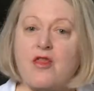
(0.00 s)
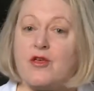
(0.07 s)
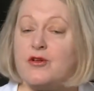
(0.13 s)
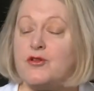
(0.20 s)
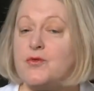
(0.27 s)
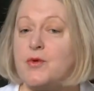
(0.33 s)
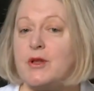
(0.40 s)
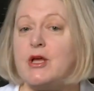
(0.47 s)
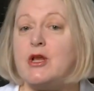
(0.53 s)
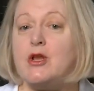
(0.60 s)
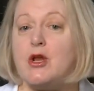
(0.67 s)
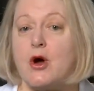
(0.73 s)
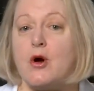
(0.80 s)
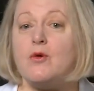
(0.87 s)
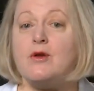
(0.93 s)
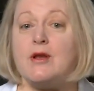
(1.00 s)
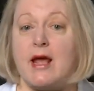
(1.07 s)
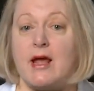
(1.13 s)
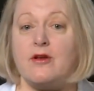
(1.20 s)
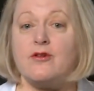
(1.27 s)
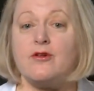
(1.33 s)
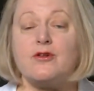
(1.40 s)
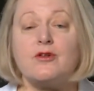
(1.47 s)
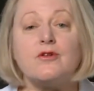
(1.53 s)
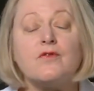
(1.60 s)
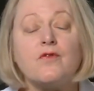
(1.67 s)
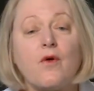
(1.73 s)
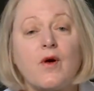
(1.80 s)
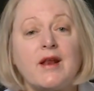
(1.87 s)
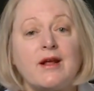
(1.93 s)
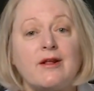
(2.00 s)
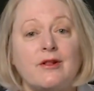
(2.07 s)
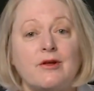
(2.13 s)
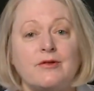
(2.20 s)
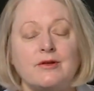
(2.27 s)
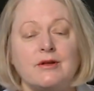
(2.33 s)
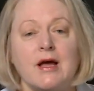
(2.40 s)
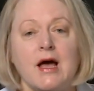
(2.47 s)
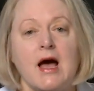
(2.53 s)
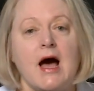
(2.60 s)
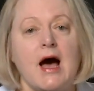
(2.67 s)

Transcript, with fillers: There's really no danger to avoiding gluten.